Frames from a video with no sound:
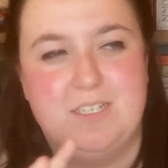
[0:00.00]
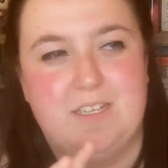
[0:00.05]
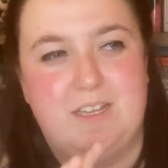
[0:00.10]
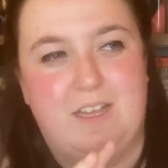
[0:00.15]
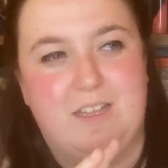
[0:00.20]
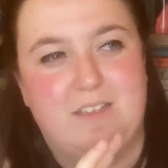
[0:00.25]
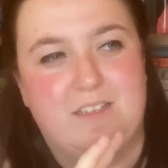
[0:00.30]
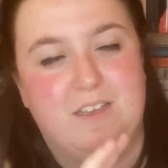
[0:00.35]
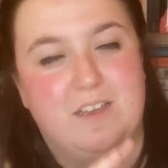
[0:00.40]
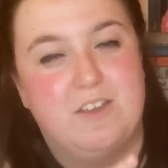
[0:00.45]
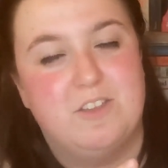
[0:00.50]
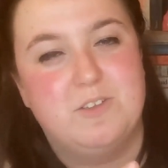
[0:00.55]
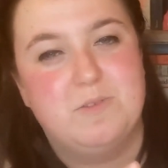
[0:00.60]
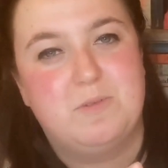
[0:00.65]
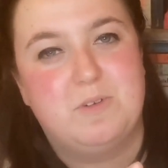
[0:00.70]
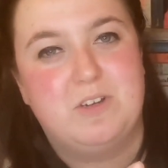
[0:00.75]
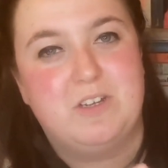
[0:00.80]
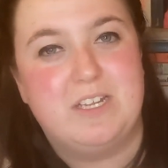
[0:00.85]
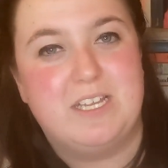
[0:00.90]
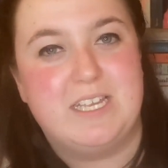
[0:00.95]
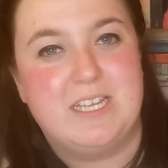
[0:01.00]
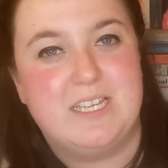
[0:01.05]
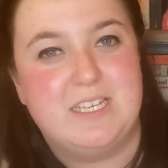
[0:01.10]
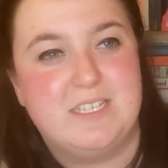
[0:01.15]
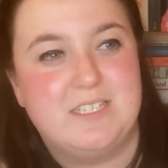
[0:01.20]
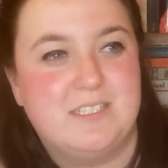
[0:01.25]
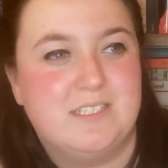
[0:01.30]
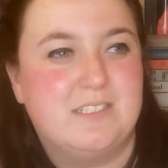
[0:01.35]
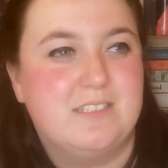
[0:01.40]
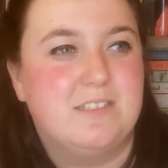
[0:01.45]
and the other one
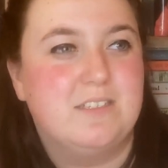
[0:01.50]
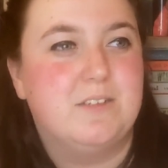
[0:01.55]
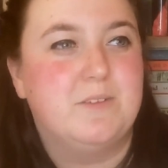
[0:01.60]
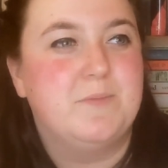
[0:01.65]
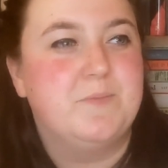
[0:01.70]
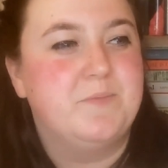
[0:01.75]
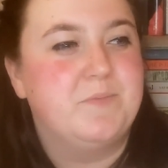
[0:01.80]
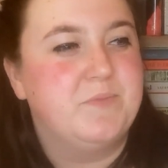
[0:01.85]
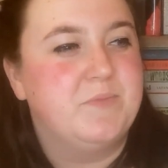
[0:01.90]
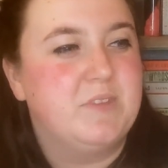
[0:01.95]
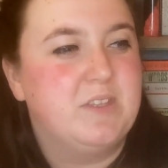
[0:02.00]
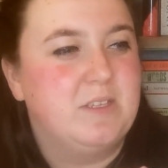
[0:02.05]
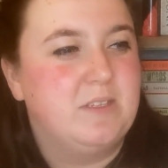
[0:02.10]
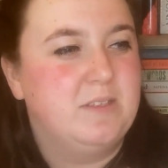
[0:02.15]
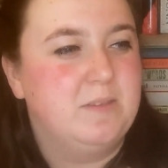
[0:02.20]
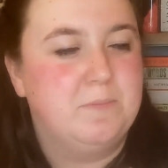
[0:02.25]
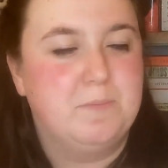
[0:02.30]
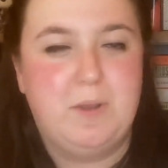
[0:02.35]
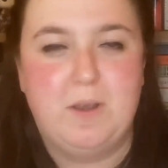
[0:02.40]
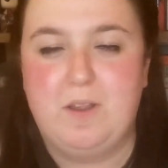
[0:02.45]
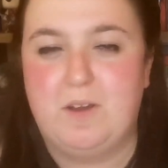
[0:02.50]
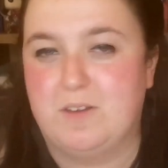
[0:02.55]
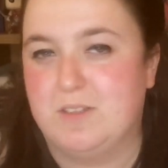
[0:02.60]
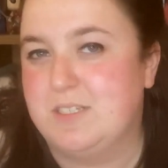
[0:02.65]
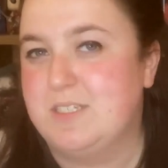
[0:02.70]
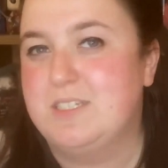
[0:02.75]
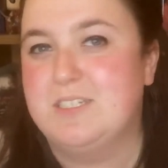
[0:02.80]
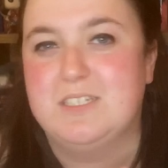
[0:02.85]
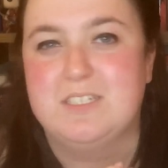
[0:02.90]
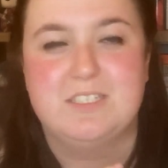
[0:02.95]
is
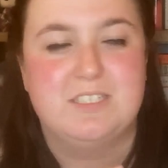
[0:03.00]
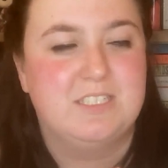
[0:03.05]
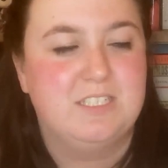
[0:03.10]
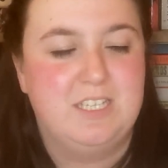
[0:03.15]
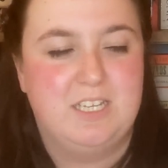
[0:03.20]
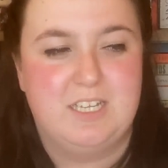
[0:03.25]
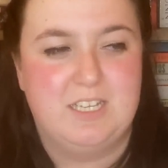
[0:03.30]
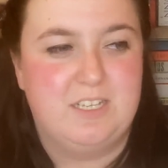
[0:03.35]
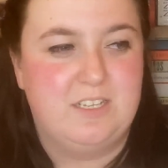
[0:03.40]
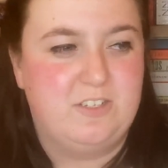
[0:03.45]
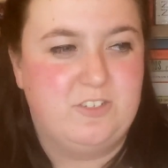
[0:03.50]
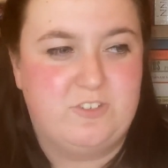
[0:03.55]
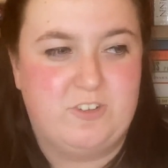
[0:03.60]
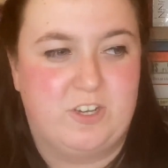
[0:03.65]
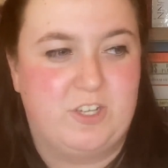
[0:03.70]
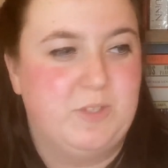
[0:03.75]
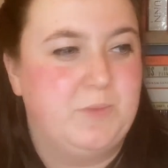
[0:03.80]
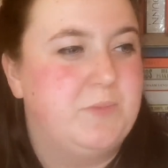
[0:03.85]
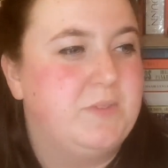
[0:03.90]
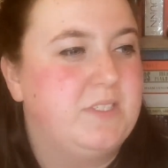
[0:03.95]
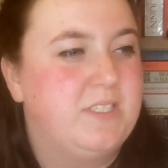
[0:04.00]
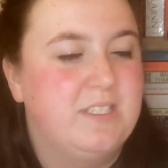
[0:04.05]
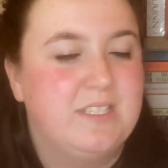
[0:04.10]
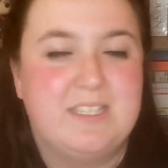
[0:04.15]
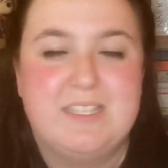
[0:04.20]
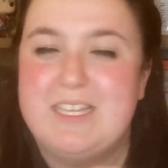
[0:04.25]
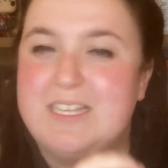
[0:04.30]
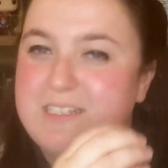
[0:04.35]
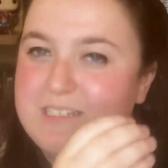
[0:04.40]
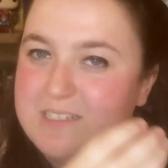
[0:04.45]
plot, tropes,
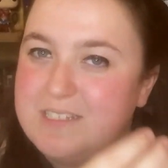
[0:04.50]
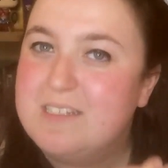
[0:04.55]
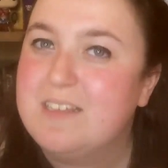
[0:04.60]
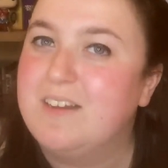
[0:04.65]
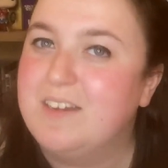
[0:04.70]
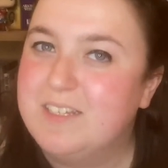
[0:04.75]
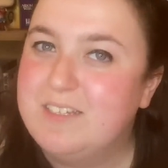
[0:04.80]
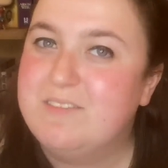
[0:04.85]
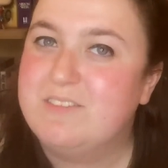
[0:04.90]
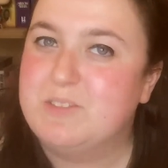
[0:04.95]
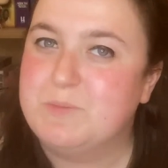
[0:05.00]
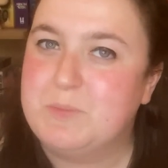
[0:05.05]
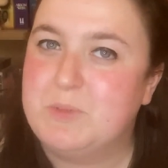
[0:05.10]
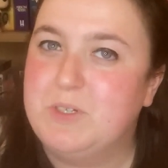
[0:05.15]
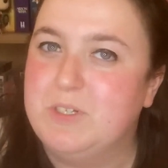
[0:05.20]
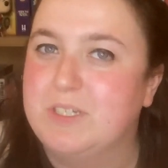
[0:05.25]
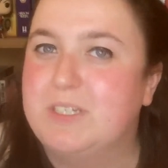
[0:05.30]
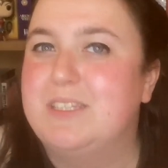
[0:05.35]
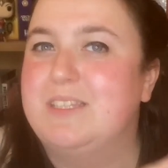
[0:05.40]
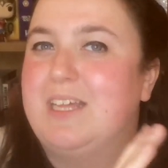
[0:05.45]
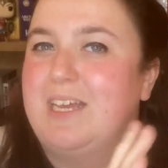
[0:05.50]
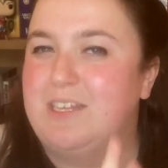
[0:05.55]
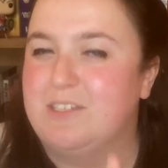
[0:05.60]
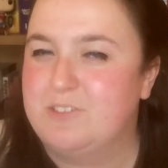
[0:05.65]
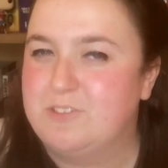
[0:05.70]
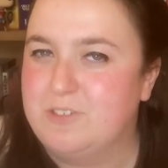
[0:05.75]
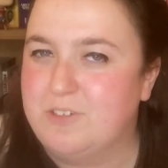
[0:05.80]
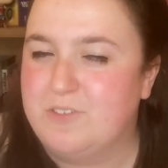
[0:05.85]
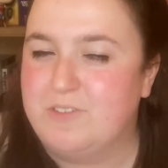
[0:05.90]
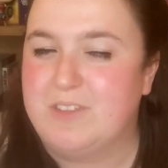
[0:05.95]
inside of the book, that
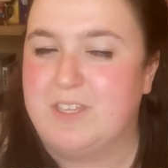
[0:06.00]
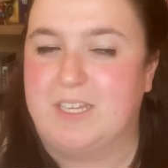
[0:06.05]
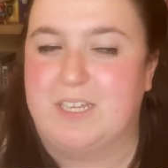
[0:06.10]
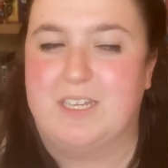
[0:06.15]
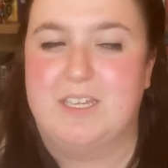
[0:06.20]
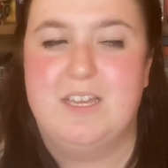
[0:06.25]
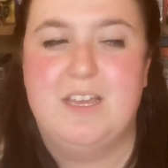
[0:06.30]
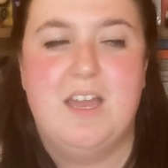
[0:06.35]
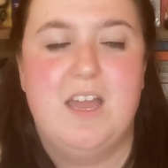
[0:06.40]
sort of thing.